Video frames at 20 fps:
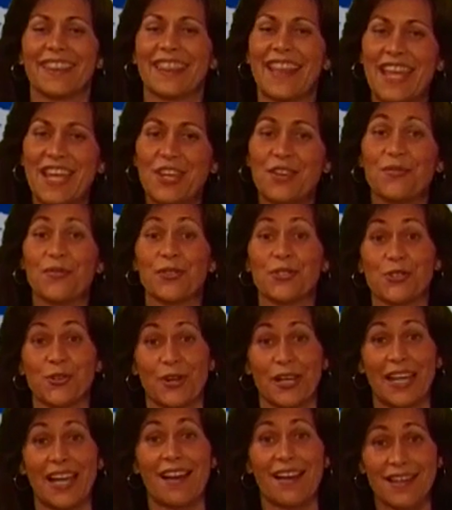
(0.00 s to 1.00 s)
Thank you for
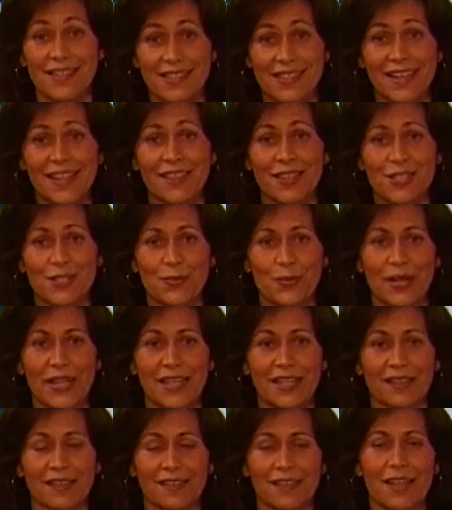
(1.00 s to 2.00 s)
joining ICN this
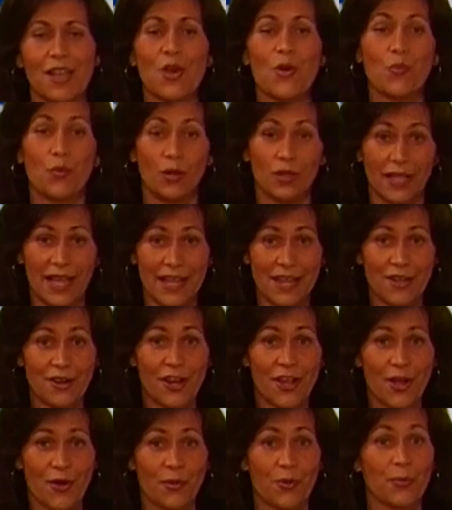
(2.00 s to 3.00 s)
week. We'll let you
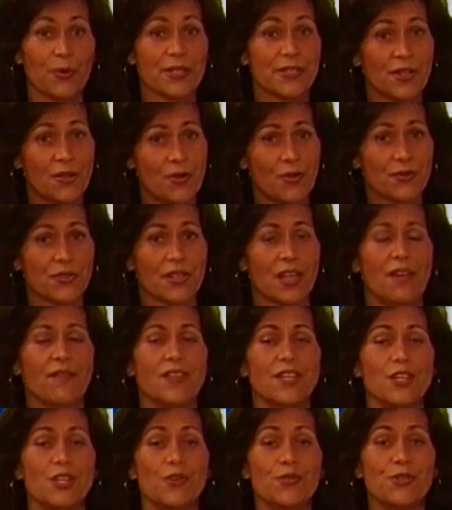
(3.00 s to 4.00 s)
know the results of
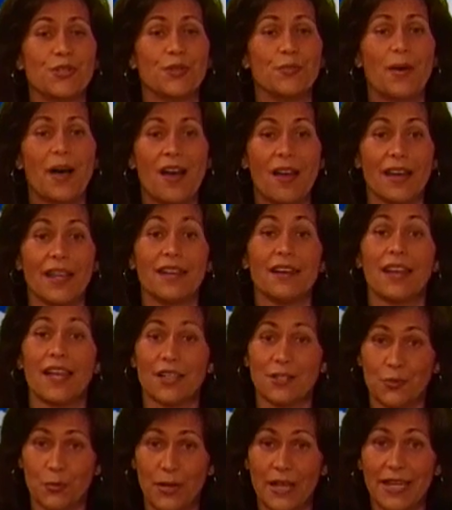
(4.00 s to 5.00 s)
the YouTube audit
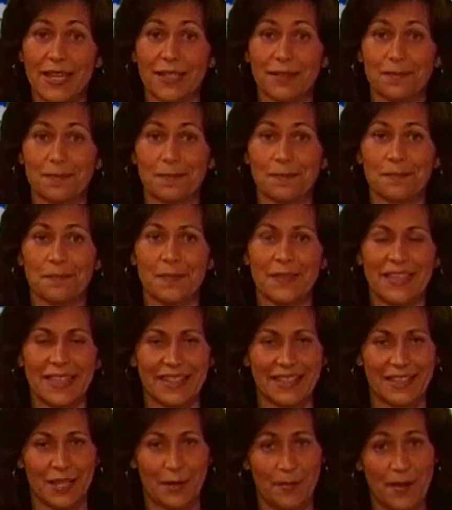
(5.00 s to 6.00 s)
next week.
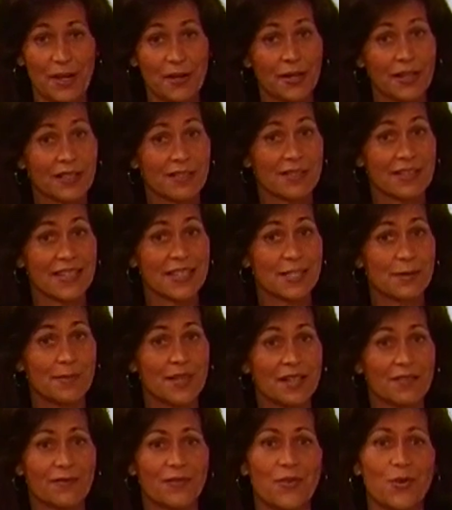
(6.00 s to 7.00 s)
Americans need to
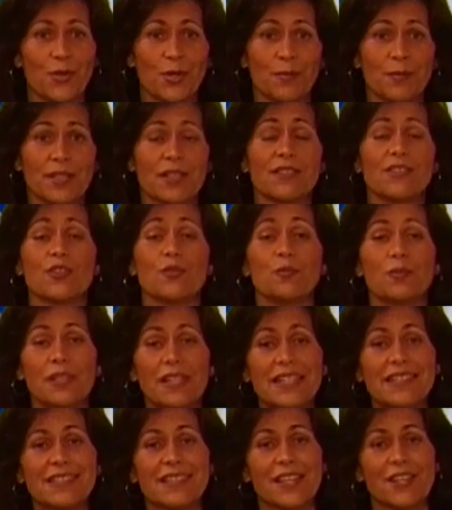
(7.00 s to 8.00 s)
be informed, so
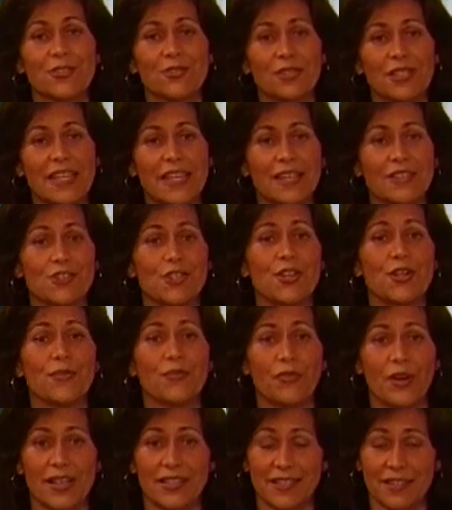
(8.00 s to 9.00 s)
please send our link to your
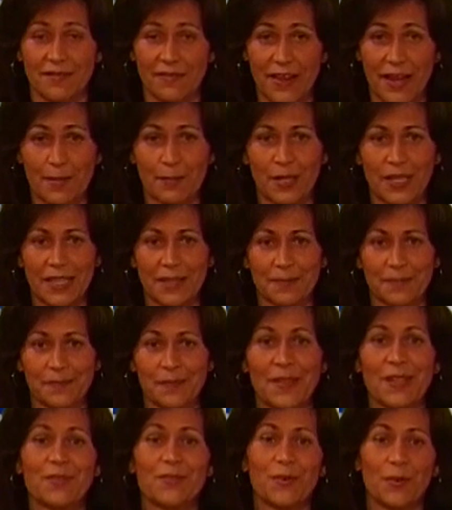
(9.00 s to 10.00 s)
friends and family.
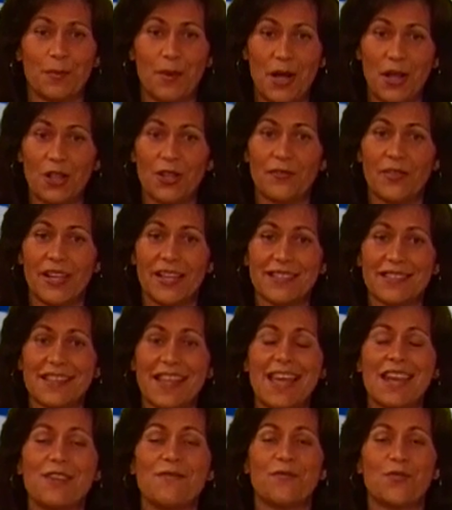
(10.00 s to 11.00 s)
From all of us
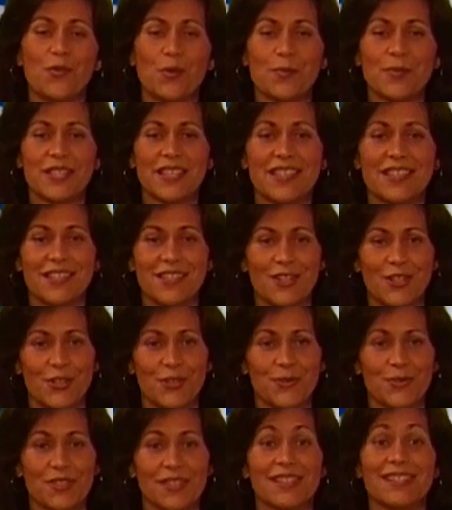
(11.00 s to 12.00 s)
at Informed Citizen
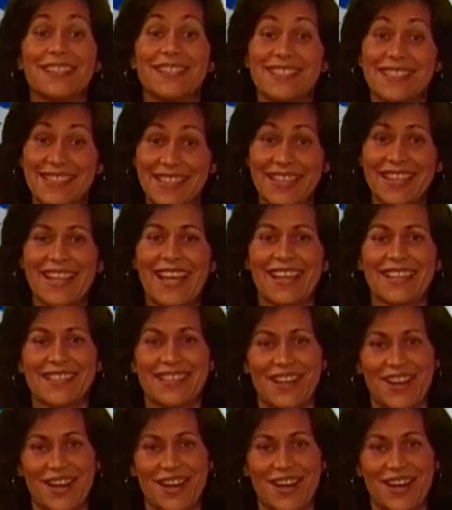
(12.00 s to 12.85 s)
News, see you next